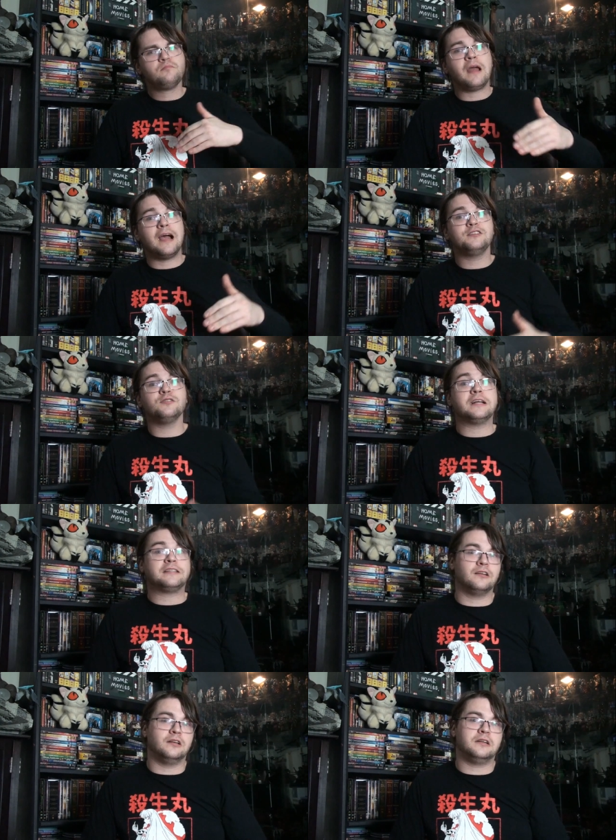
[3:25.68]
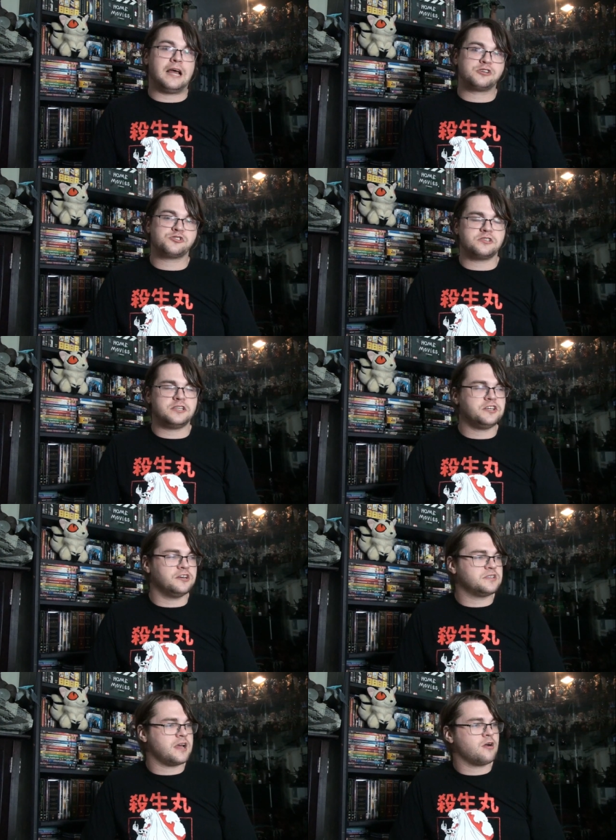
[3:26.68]
I do like the little extra
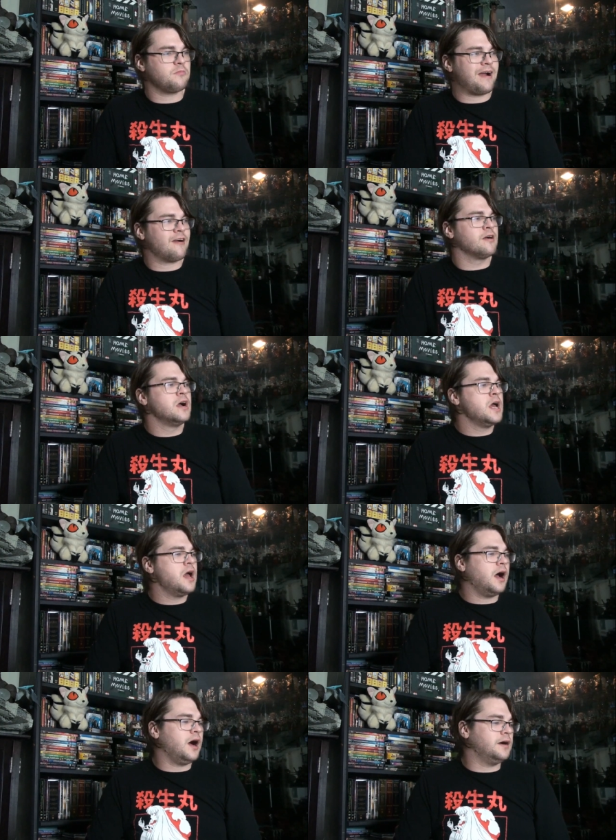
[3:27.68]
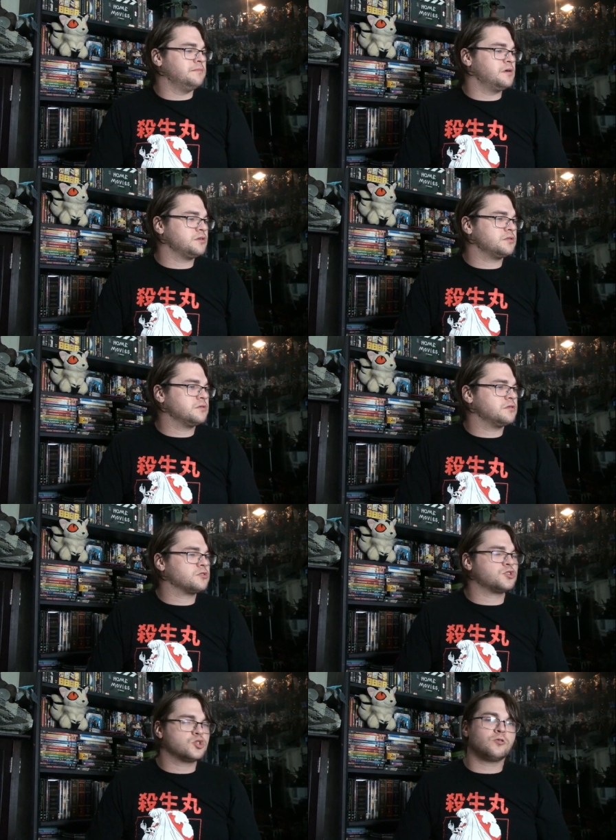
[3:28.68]
details there where um,
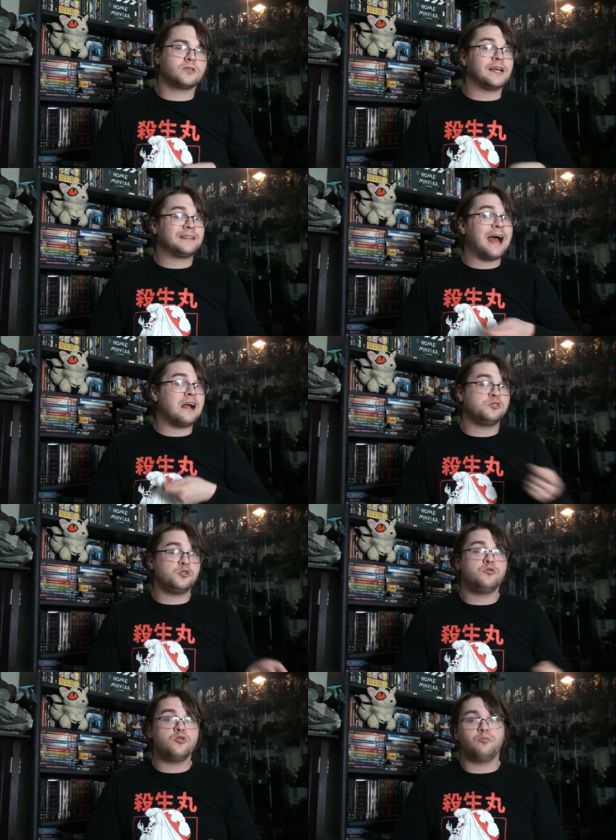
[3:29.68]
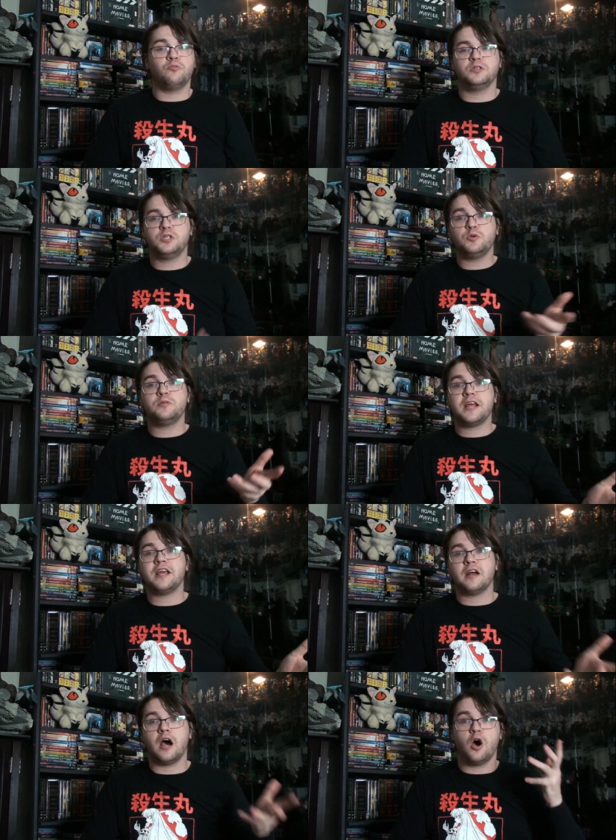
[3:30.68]
swords like that do new, do
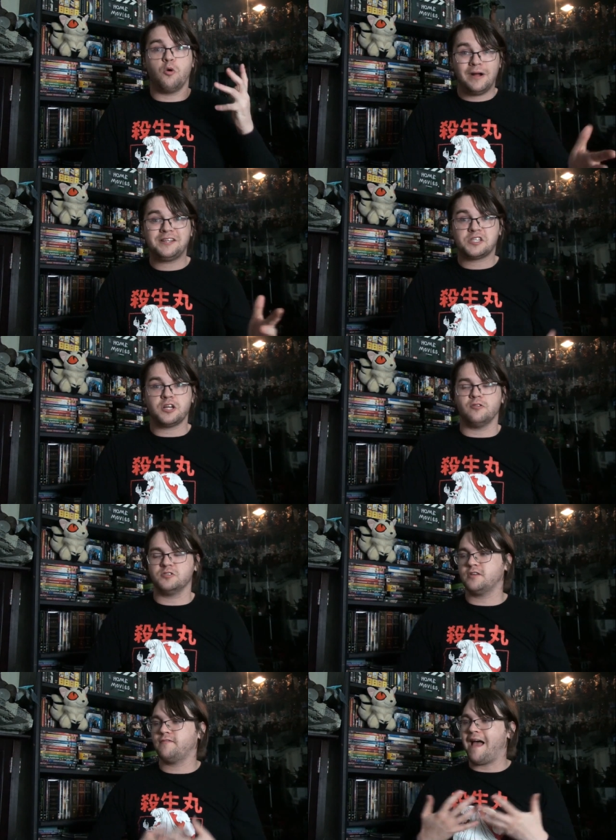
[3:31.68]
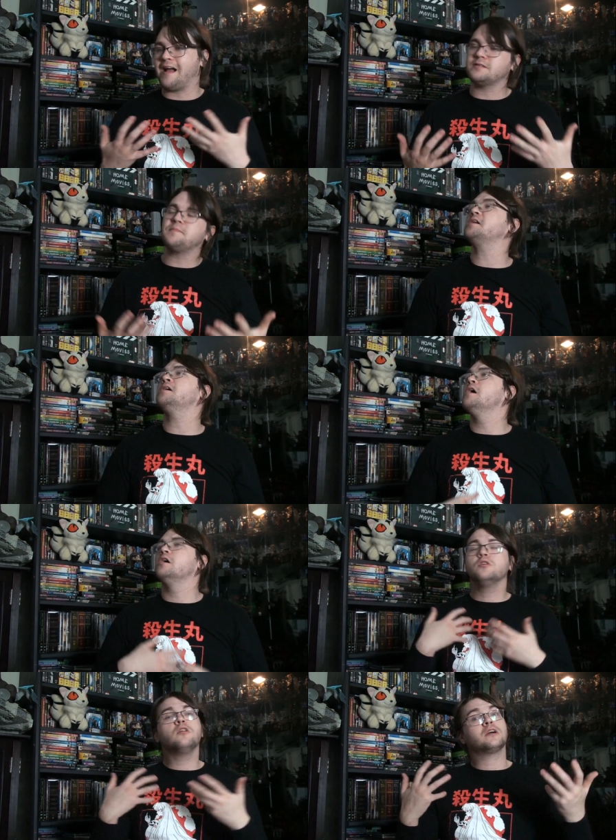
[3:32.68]
need uh, whetstones. In fact, I mean,
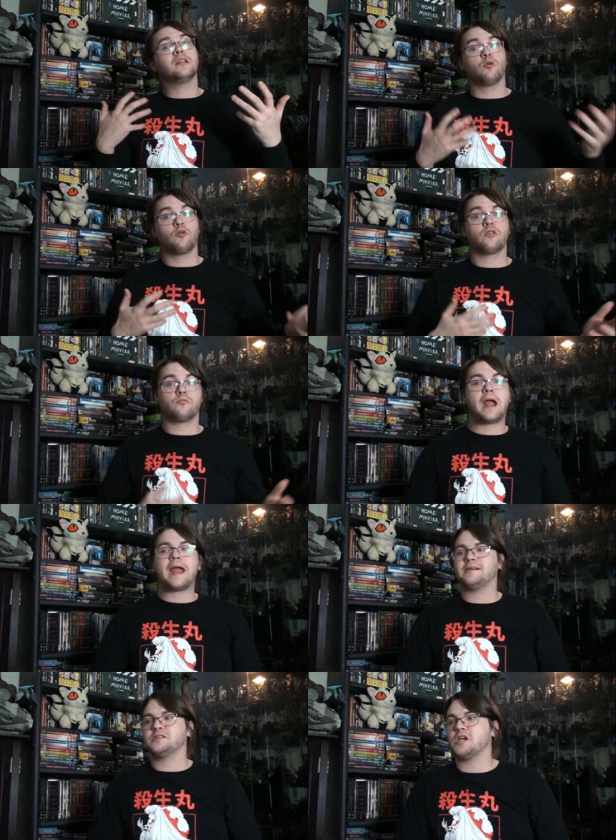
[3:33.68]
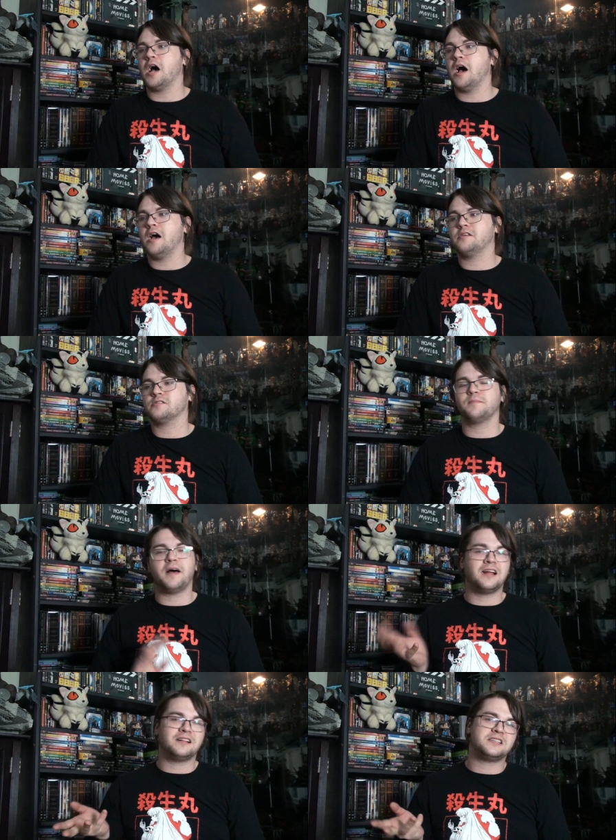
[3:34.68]
you look at Lord of the Rings. Uh, there's a
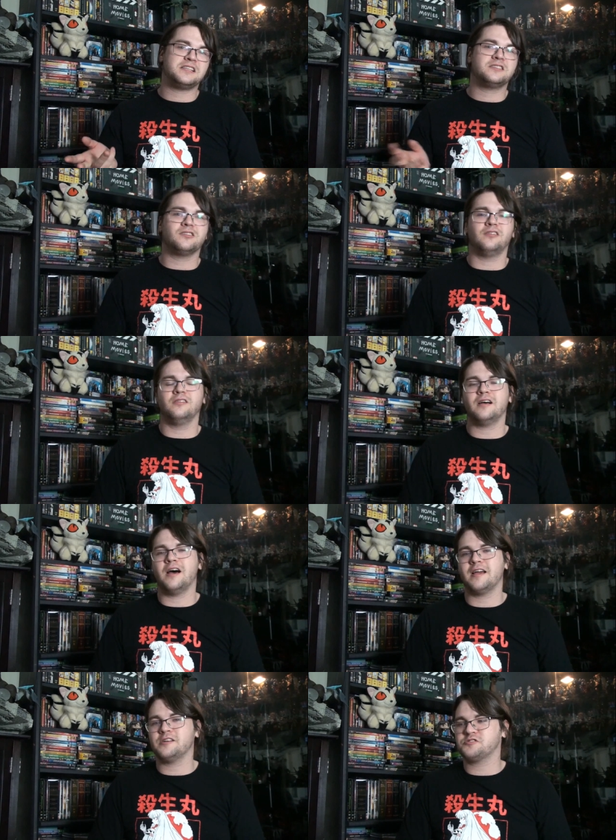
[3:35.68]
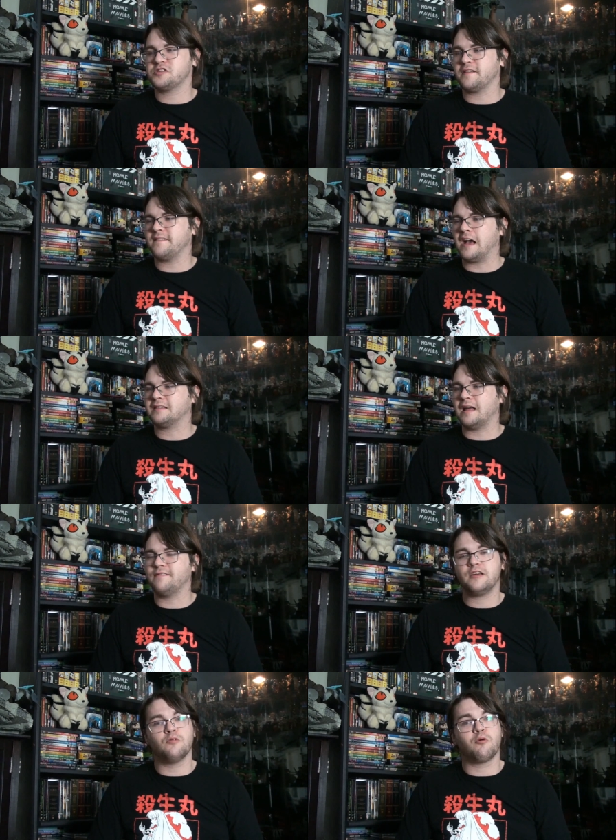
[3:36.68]
behind the scenes little uh, interesting fact that
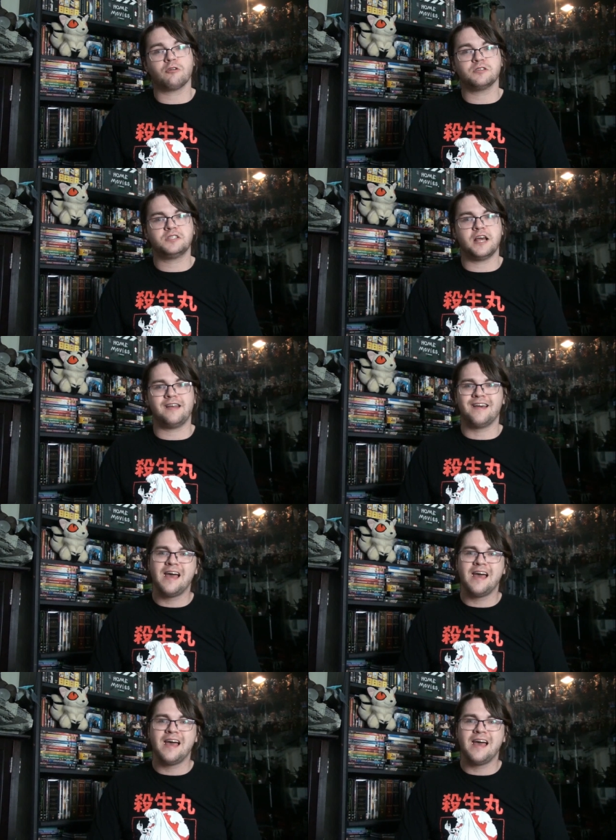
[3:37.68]
Viggo Mortensen